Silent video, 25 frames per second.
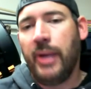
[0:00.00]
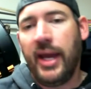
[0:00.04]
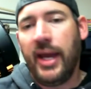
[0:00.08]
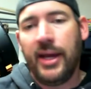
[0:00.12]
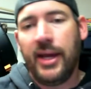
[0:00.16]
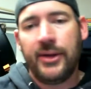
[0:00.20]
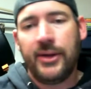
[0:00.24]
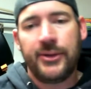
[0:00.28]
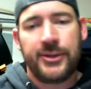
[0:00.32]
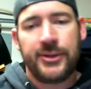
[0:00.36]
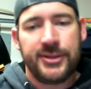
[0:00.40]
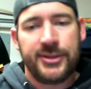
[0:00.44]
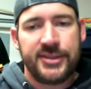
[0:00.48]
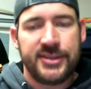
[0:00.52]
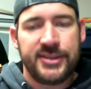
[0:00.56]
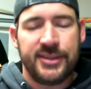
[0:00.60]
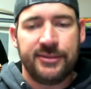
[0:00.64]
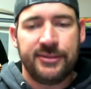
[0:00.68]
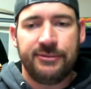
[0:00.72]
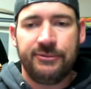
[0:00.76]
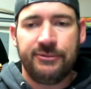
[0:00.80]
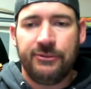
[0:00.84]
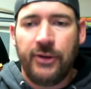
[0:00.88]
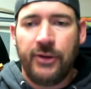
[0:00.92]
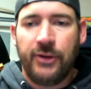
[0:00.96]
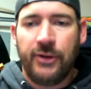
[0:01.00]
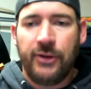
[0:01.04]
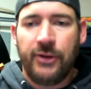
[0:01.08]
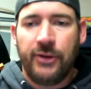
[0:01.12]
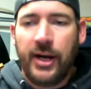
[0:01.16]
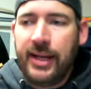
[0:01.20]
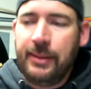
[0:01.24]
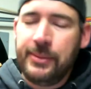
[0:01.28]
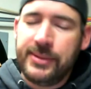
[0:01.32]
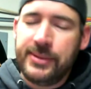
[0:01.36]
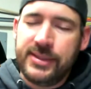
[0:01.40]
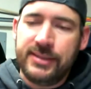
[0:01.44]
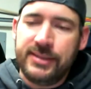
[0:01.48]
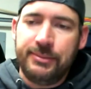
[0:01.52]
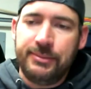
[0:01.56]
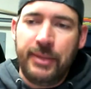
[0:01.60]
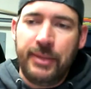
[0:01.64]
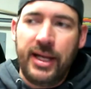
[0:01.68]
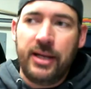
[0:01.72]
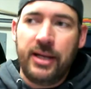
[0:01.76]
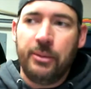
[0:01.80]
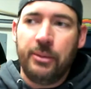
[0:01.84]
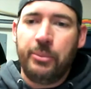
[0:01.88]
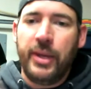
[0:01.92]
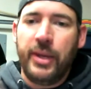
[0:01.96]
panels of frames and
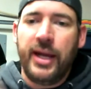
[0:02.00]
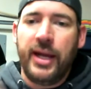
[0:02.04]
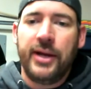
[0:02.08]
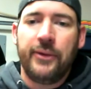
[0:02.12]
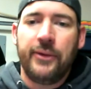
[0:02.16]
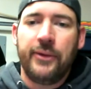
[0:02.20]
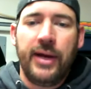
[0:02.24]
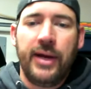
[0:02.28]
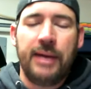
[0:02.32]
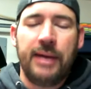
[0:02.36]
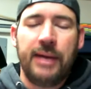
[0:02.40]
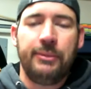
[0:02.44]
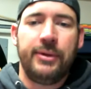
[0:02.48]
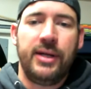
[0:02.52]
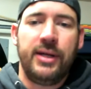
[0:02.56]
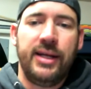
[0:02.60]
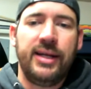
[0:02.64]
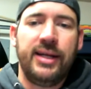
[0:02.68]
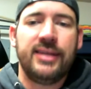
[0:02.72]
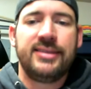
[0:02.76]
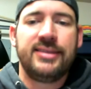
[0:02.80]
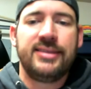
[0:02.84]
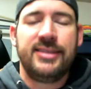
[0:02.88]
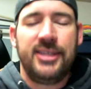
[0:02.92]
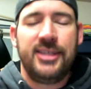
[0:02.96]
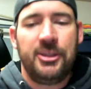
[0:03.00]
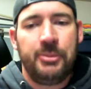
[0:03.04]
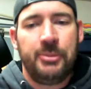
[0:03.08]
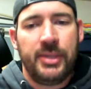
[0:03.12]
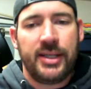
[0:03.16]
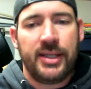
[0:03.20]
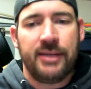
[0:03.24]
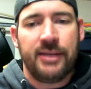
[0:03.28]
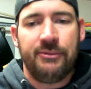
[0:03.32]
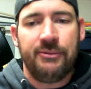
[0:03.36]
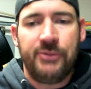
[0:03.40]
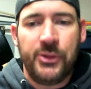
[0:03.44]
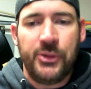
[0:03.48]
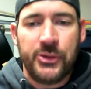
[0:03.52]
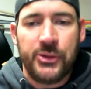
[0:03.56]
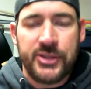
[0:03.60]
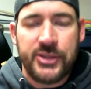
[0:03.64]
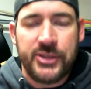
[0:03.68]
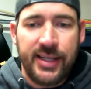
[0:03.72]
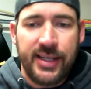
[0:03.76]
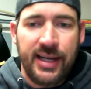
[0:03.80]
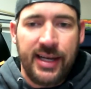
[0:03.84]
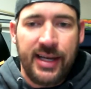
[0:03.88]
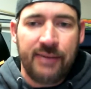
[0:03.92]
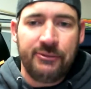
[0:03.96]
make a panorama, and it gets a little bit
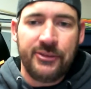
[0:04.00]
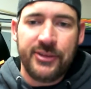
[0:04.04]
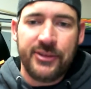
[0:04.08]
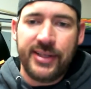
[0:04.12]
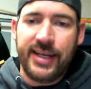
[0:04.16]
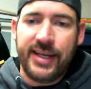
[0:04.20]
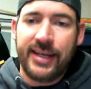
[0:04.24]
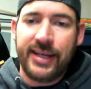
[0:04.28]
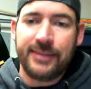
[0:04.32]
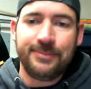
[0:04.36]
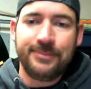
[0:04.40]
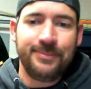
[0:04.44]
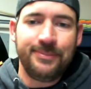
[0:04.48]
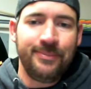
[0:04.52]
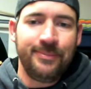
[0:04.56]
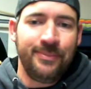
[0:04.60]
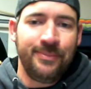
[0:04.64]
confusing after that.